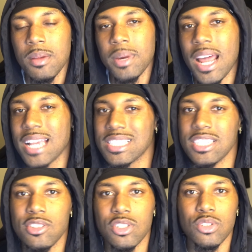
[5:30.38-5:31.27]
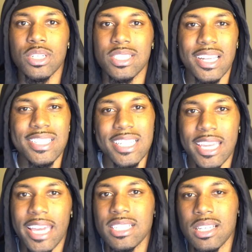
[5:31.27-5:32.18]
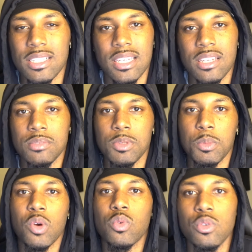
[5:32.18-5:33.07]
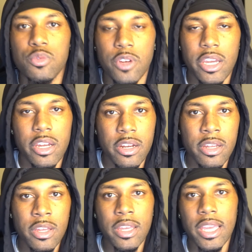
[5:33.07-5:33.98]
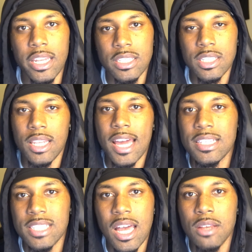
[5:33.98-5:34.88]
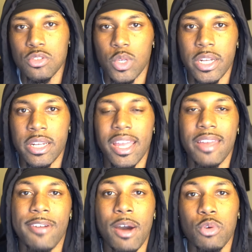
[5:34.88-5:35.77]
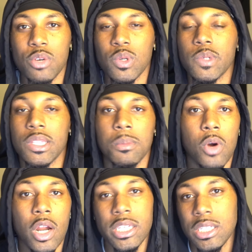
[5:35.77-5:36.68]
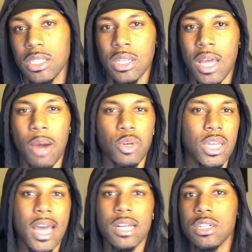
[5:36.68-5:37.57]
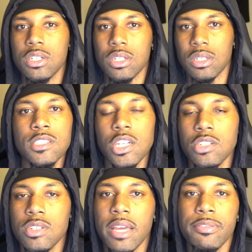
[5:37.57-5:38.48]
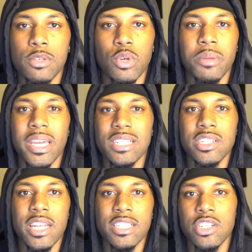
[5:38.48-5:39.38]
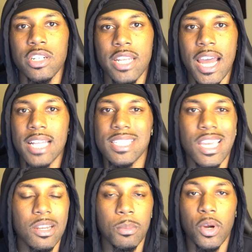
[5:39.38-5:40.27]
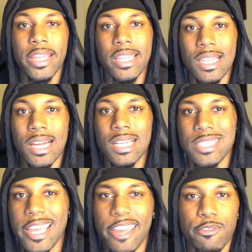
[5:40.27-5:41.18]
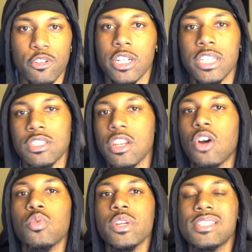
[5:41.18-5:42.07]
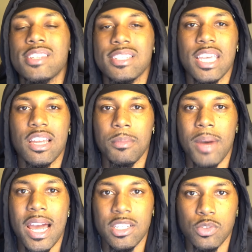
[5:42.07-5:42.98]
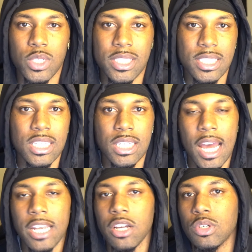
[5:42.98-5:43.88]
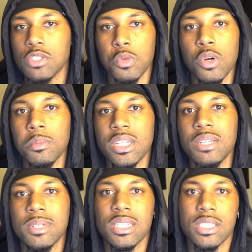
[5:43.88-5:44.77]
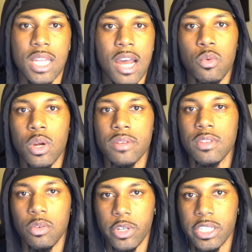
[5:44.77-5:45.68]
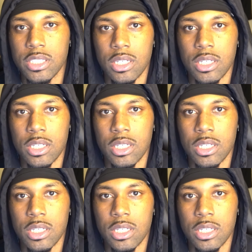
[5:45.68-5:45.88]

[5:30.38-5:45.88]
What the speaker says: but I still do it just in case because it gives me more room for error. And it's a lot of times where if I would have went with the market, I would have got cooked. So you definitely want to make sure that you're not taking the market lines ever. It's no reason to take a -110. I know it's more money, but it's not worth the risk.